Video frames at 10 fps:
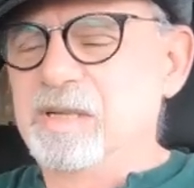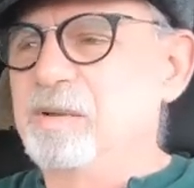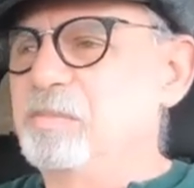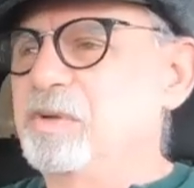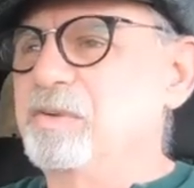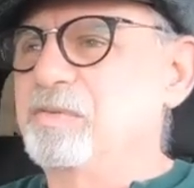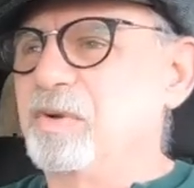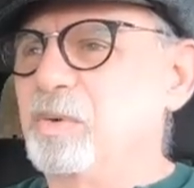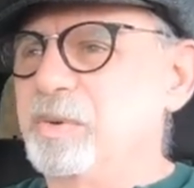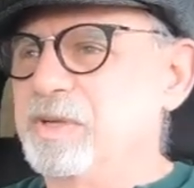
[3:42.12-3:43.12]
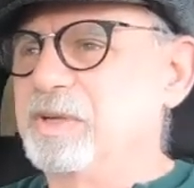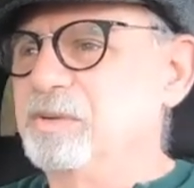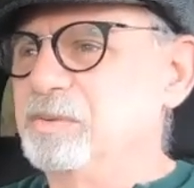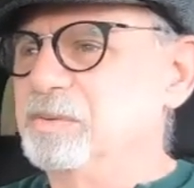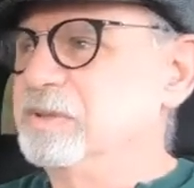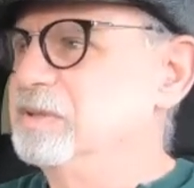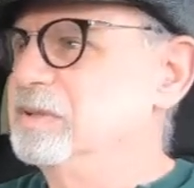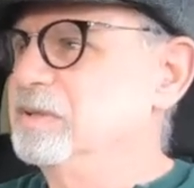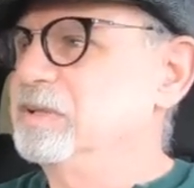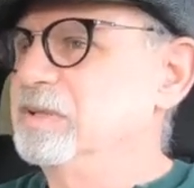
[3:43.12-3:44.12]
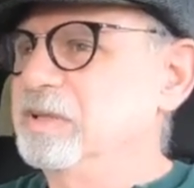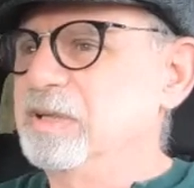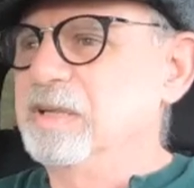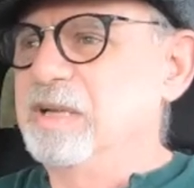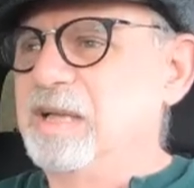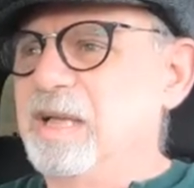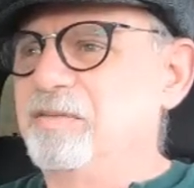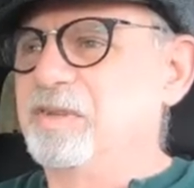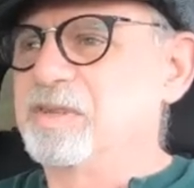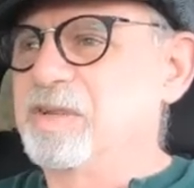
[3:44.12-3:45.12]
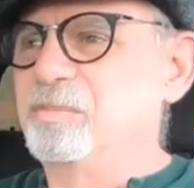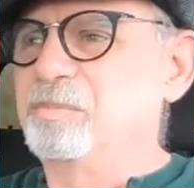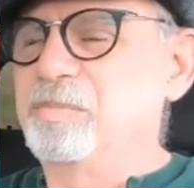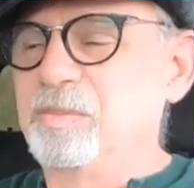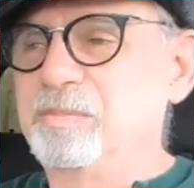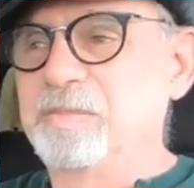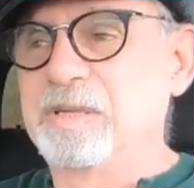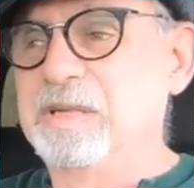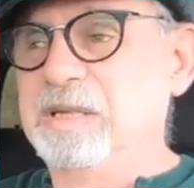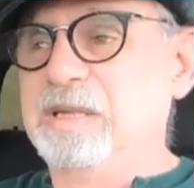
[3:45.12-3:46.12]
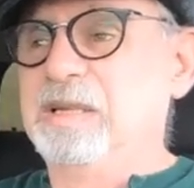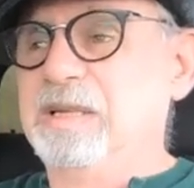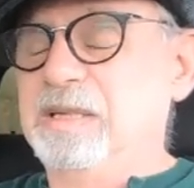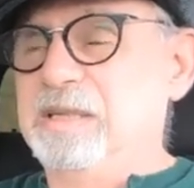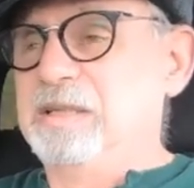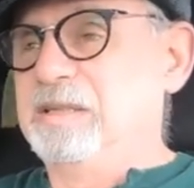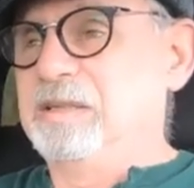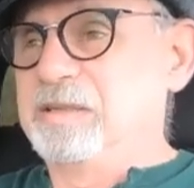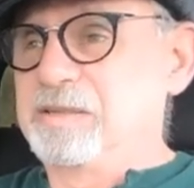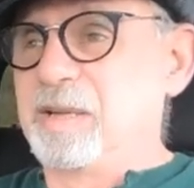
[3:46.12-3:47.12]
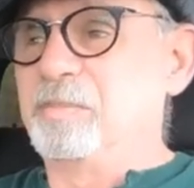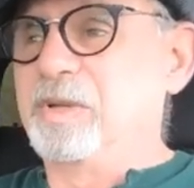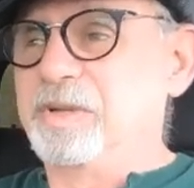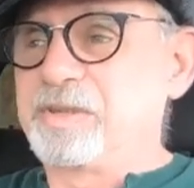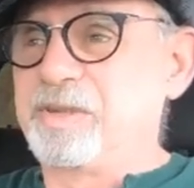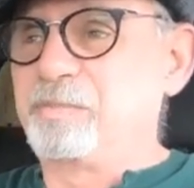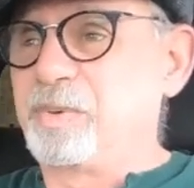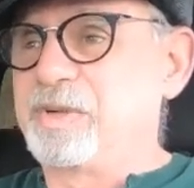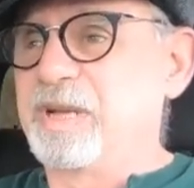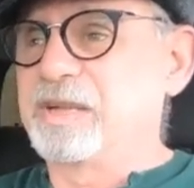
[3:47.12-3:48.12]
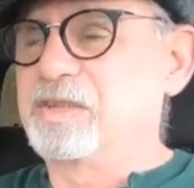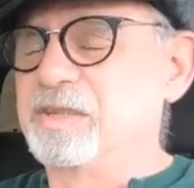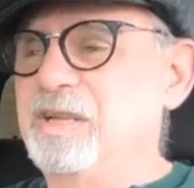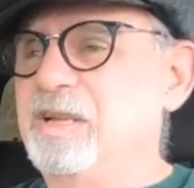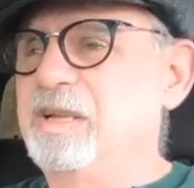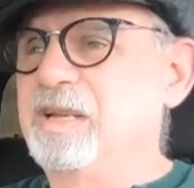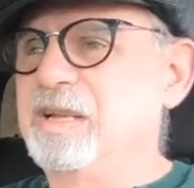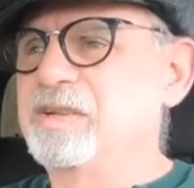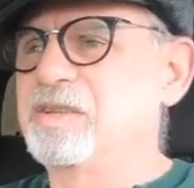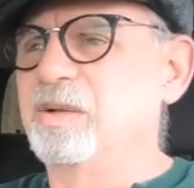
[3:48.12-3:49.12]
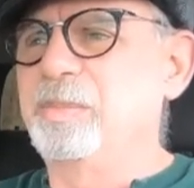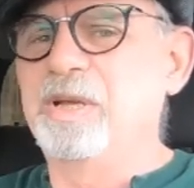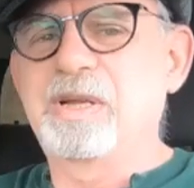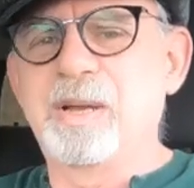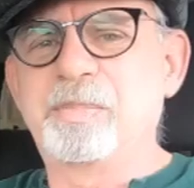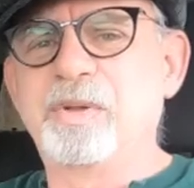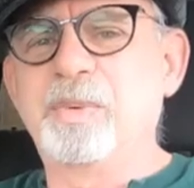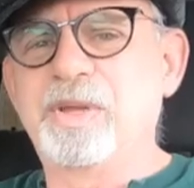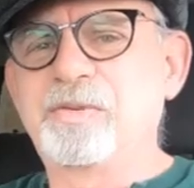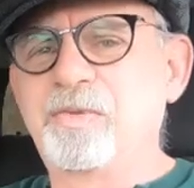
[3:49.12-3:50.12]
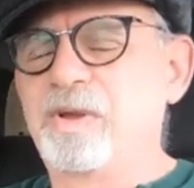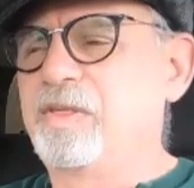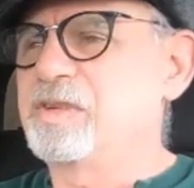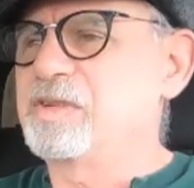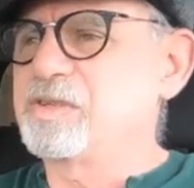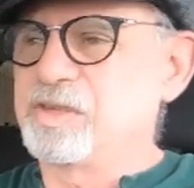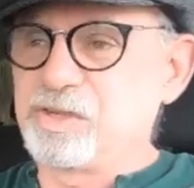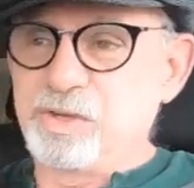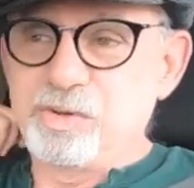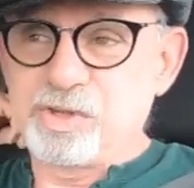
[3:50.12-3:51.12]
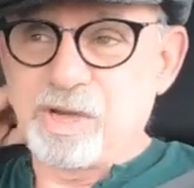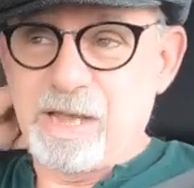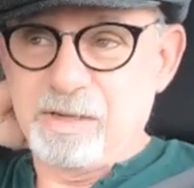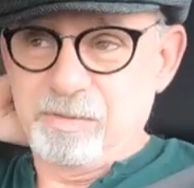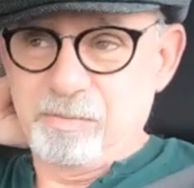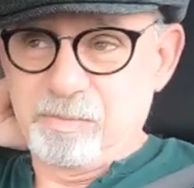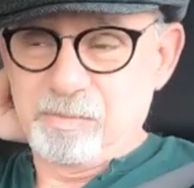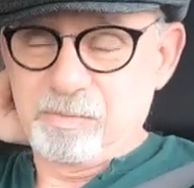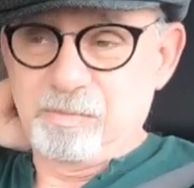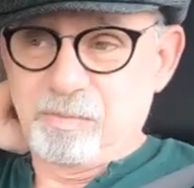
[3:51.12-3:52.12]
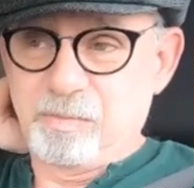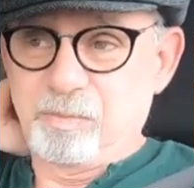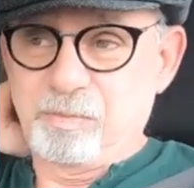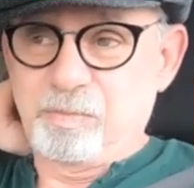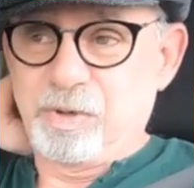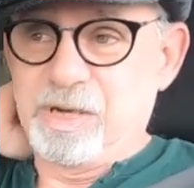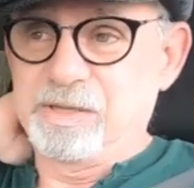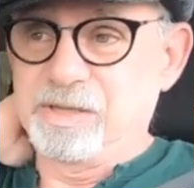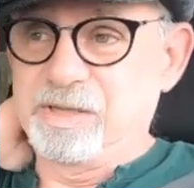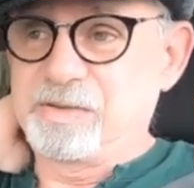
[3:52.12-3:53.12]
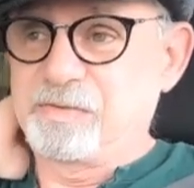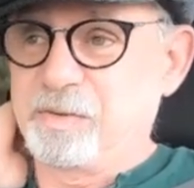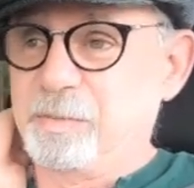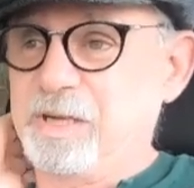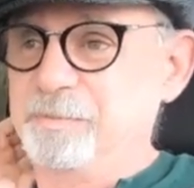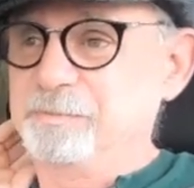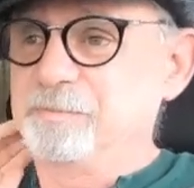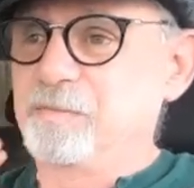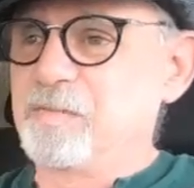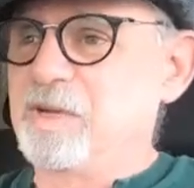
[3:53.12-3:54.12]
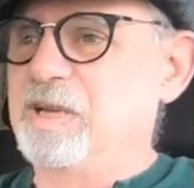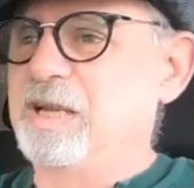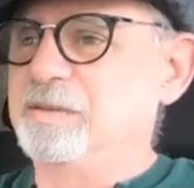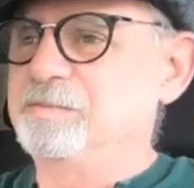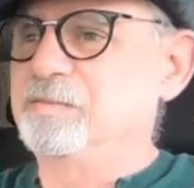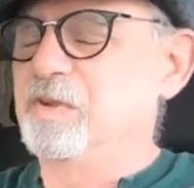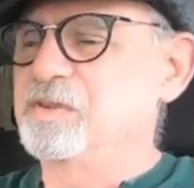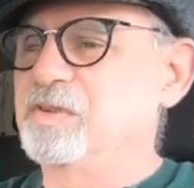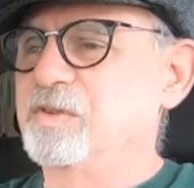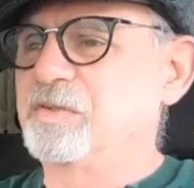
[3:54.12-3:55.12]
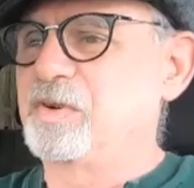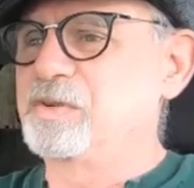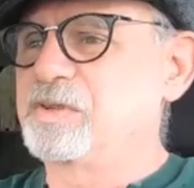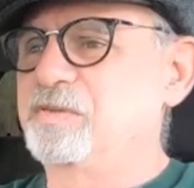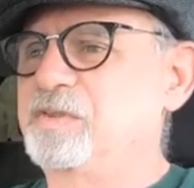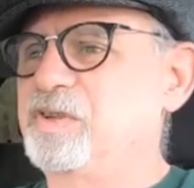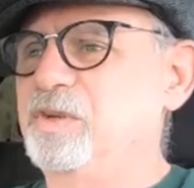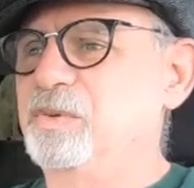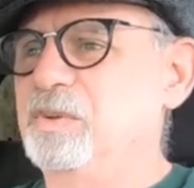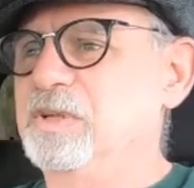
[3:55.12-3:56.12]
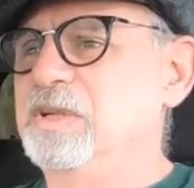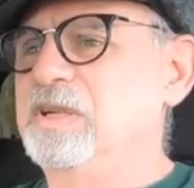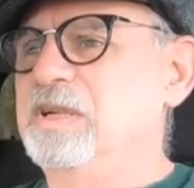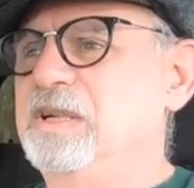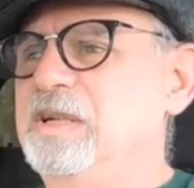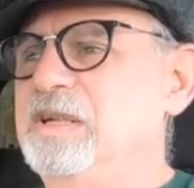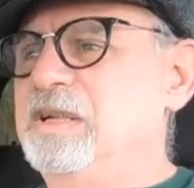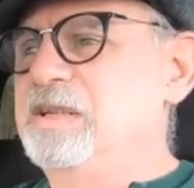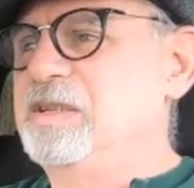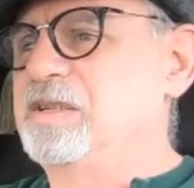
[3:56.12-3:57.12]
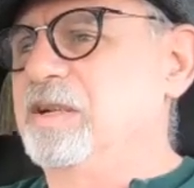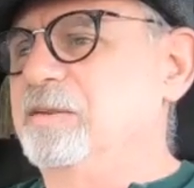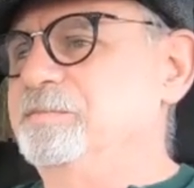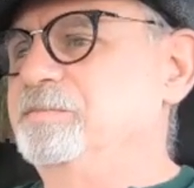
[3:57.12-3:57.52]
looking forward to having some semblance of protection. I guess it'll be a couple of weeks for it. This is a two-shot process for me today. This is the first of two. So